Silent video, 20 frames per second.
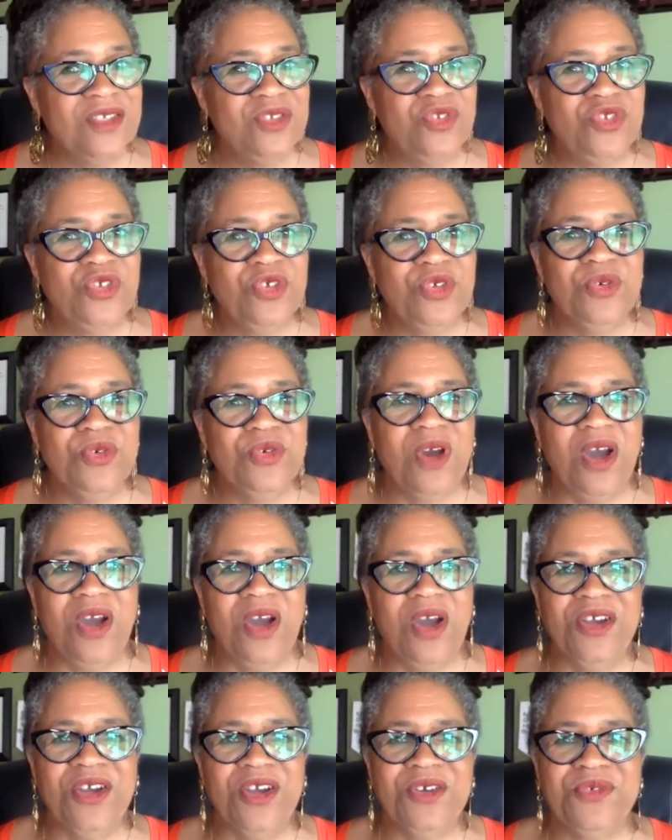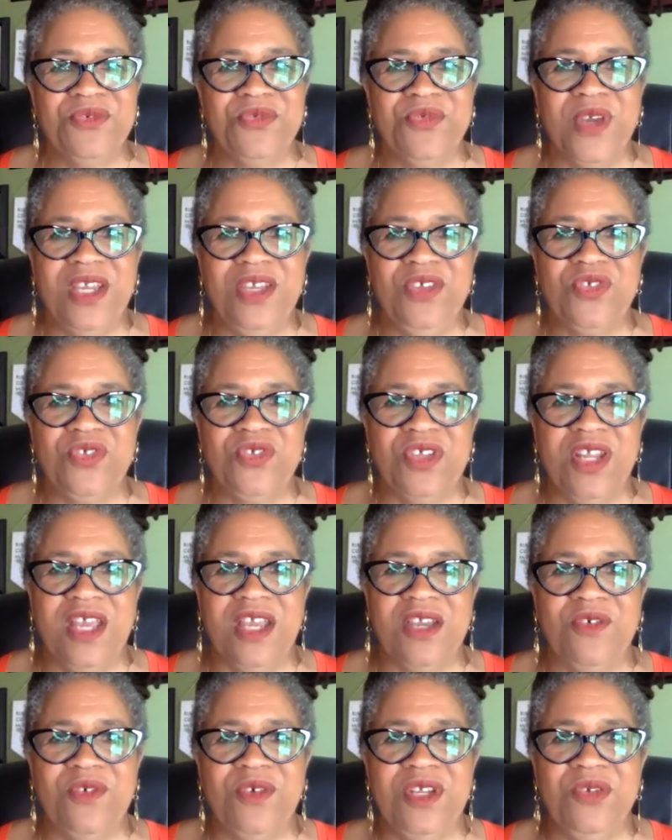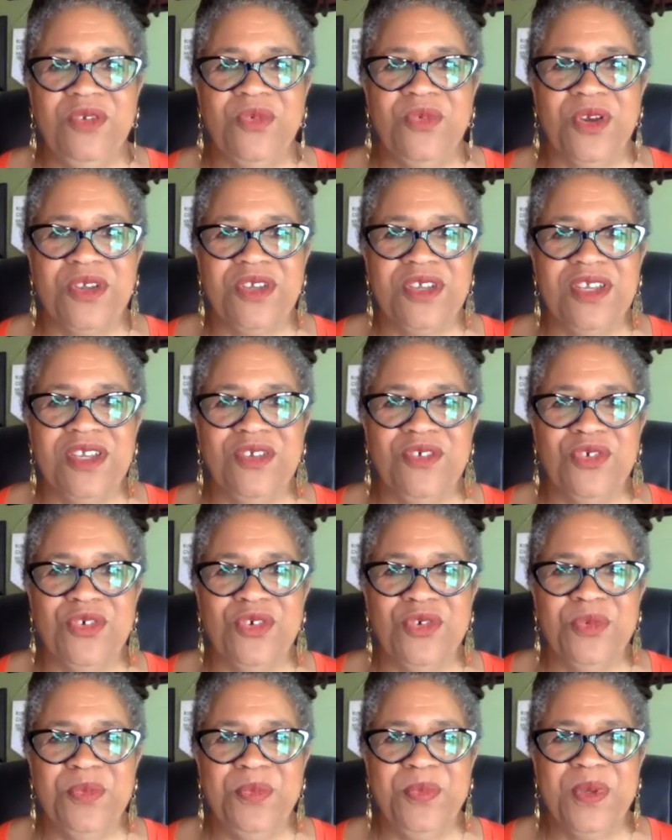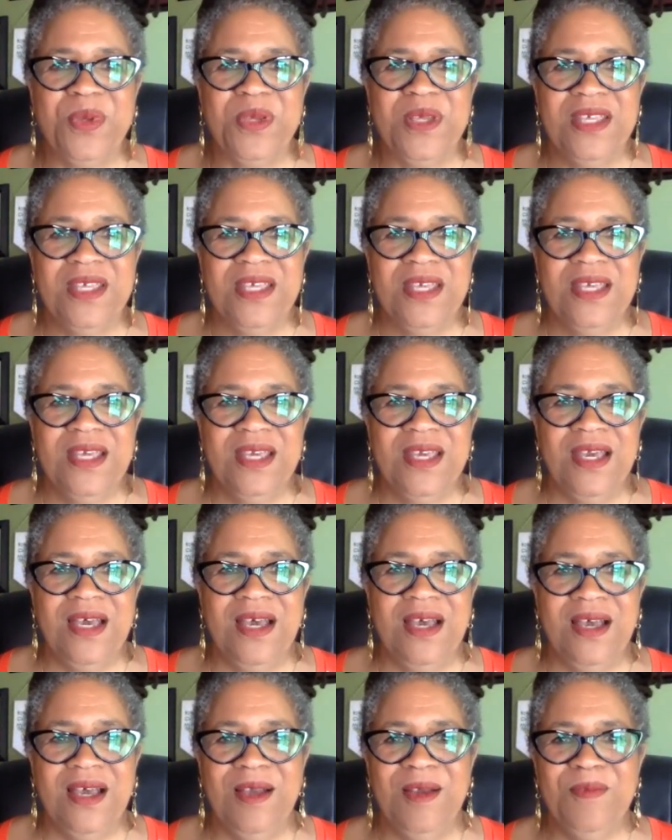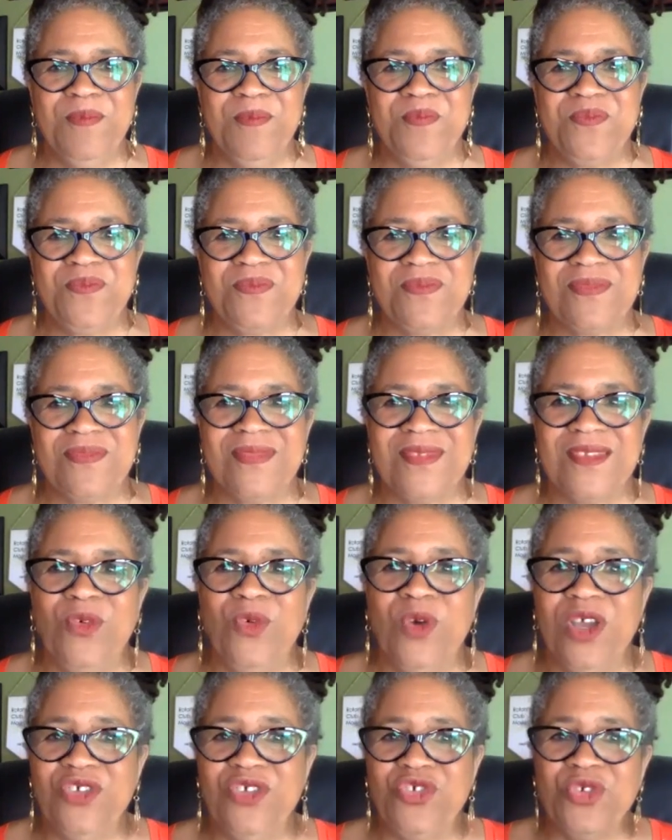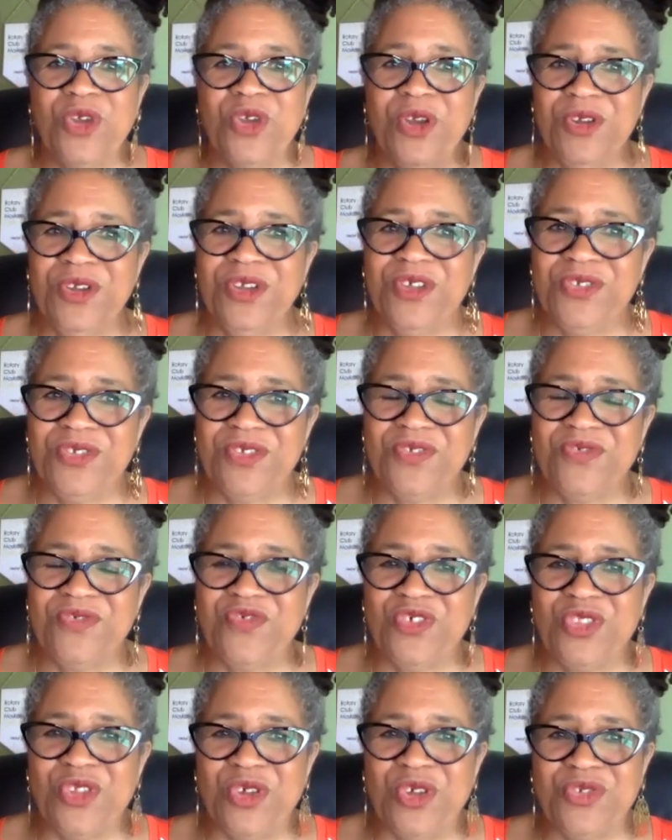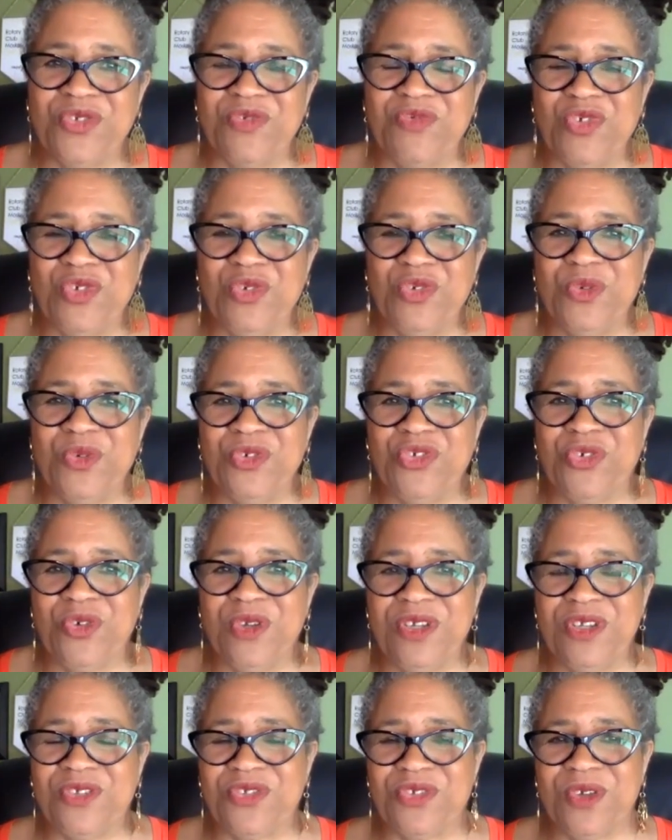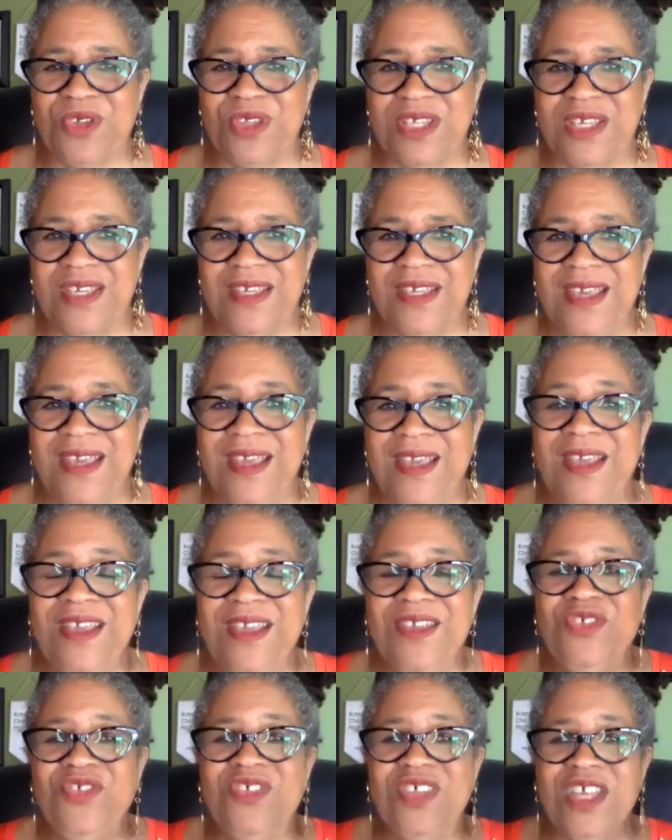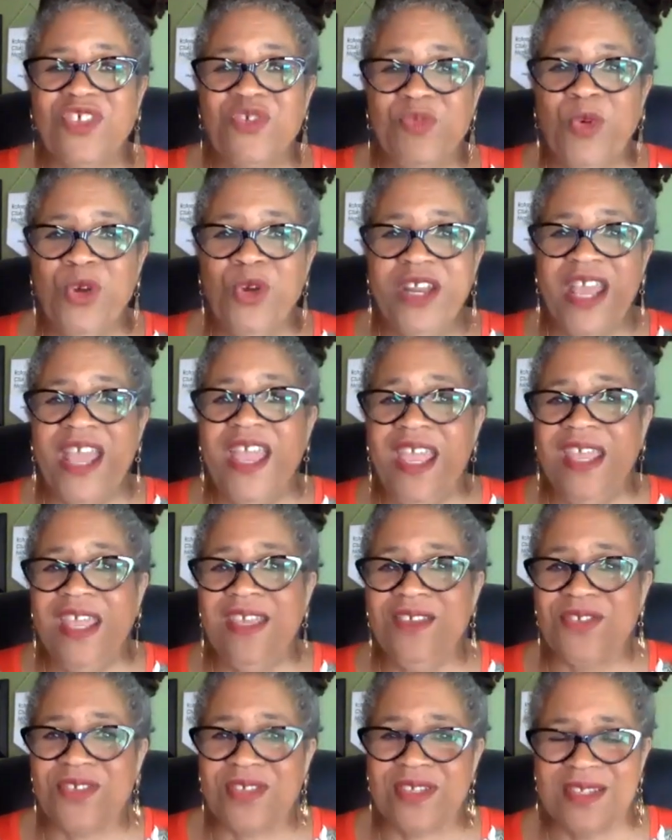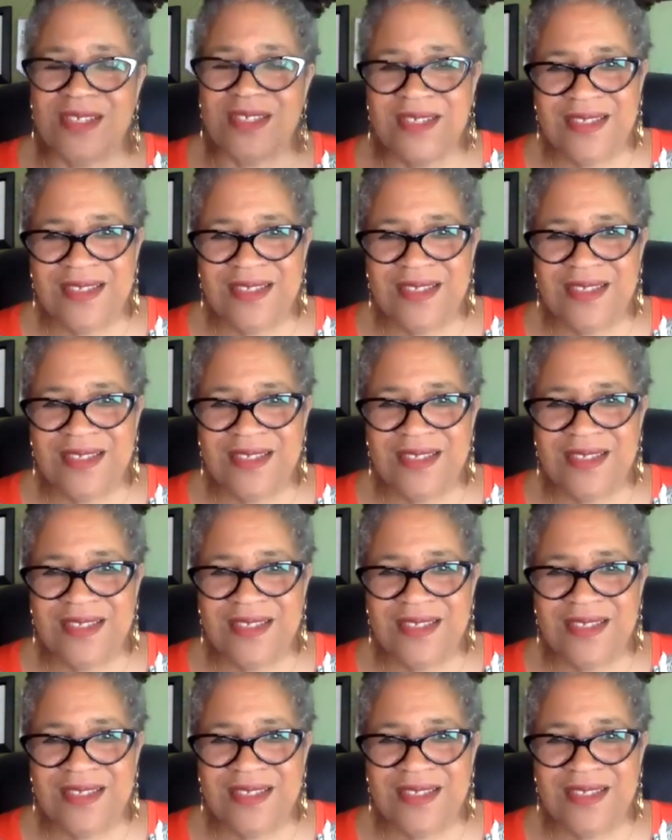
to our Race and Equity Working Group. Well, as you heard us, for those of you who are joined us early, 6 more days.